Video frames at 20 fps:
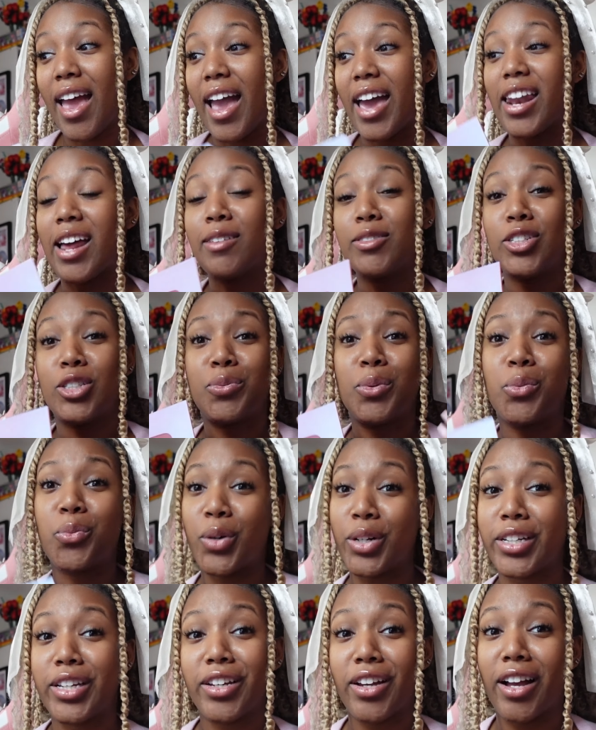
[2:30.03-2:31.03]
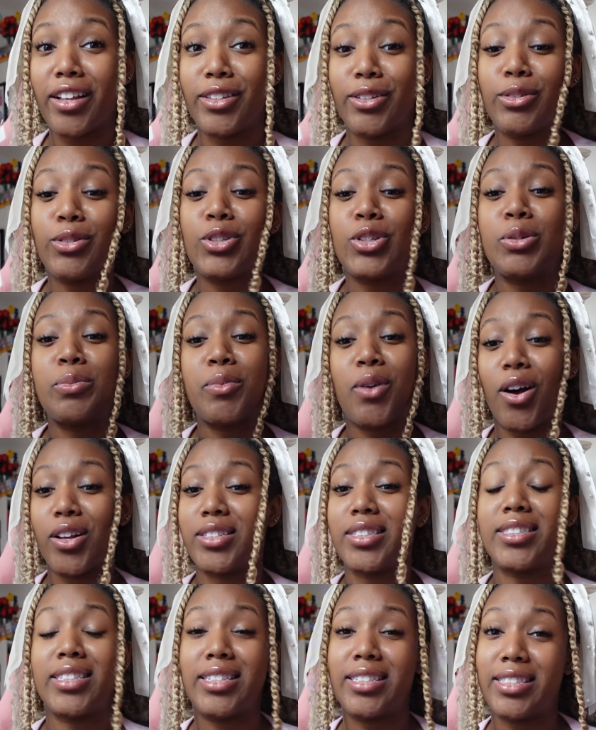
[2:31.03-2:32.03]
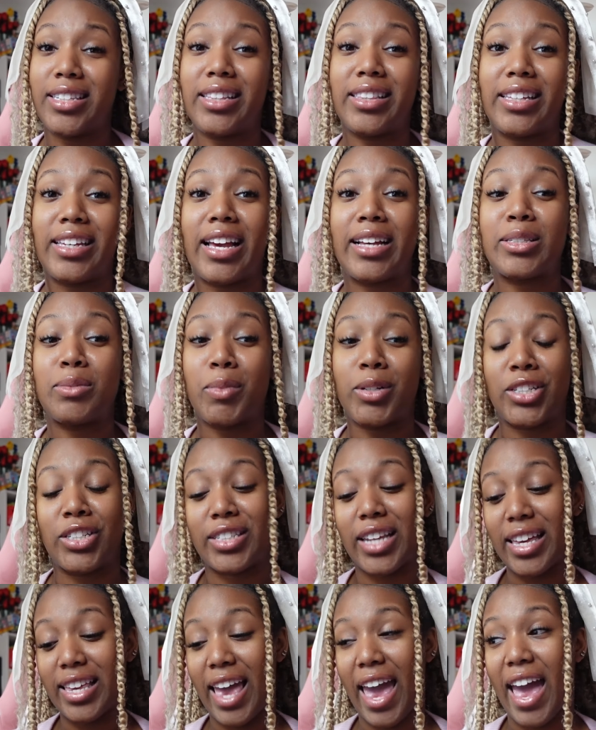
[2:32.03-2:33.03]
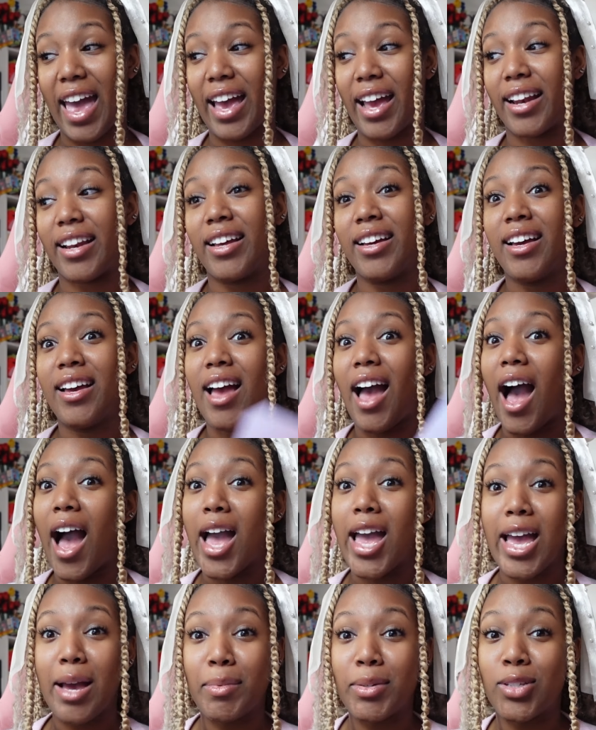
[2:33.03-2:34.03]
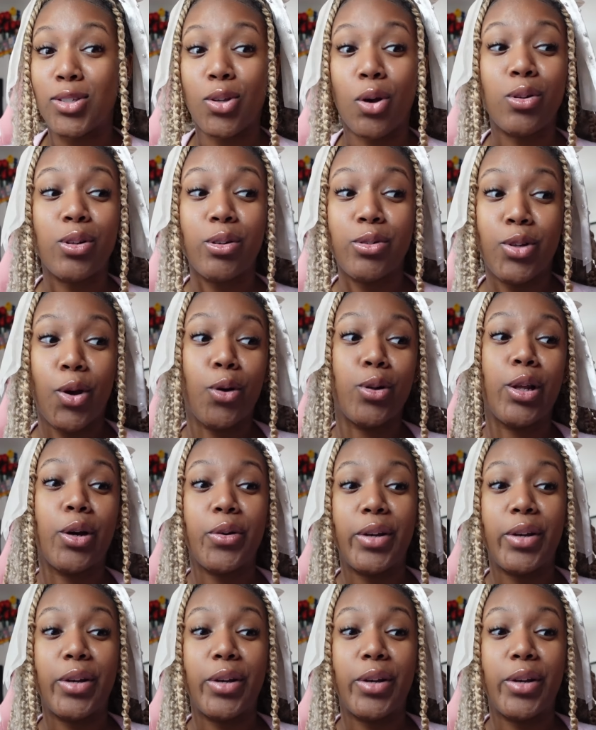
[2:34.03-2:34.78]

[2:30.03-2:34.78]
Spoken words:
and I've just been working on YouTube consistently as much as I can. I am a solo dolo